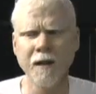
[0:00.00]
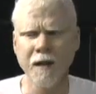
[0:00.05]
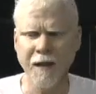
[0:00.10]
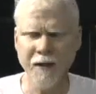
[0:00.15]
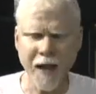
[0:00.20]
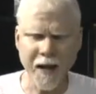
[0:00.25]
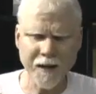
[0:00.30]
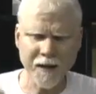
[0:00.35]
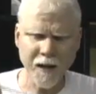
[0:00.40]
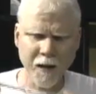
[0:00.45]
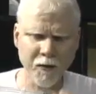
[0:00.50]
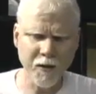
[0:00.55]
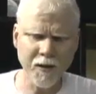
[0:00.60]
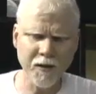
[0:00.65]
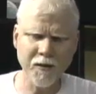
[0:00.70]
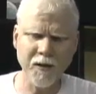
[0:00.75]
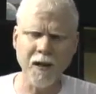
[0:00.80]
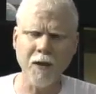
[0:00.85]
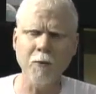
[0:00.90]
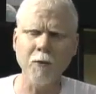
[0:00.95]
And that's how
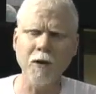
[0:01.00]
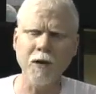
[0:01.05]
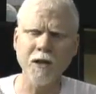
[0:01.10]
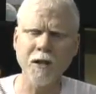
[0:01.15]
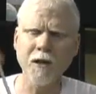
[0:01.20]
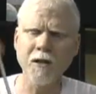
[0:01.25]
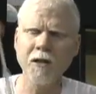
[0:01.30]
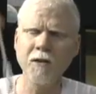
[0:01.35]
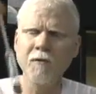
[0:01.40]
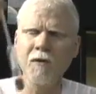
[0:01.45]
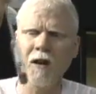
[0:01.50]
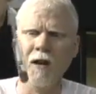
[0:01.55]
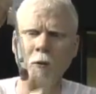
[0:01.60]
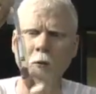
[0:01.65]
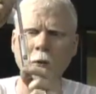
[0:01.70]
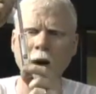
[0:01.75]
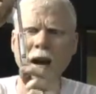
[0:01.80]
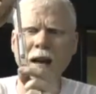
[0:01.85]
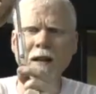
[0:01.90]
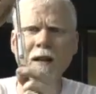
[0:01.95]
this thing works, because you've got a
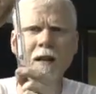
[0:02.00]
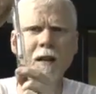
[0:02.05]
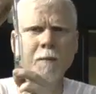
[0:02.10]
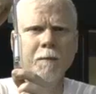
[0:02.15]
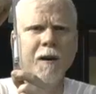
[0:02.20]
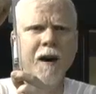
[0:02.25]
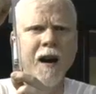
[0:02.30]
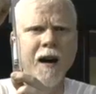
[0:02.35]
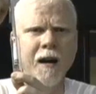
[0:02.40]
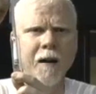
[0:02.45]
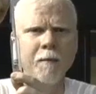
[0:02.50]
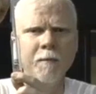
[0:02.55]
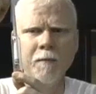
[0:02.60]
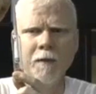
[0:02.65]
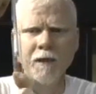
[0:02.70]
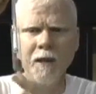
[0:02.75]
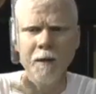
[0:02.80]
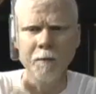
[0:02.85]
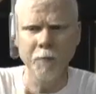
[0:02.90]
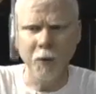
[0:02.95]
weight in the bottom
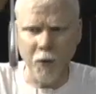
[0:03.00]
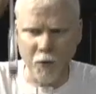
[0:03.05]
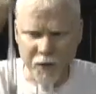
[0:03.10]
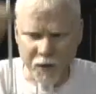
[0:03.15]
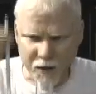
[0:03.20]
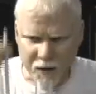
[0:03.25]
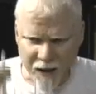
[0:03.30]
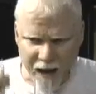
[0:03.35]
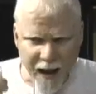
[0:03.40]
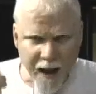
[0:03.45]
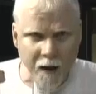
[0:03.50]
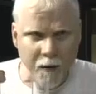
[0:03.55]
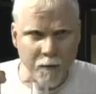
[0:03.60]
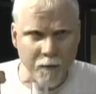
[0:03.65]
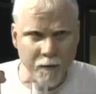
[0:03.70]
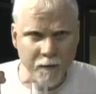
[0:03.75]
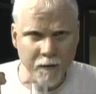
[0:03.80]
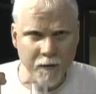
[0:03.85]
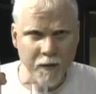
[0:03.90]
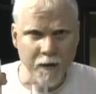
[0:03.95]
that pulls it down,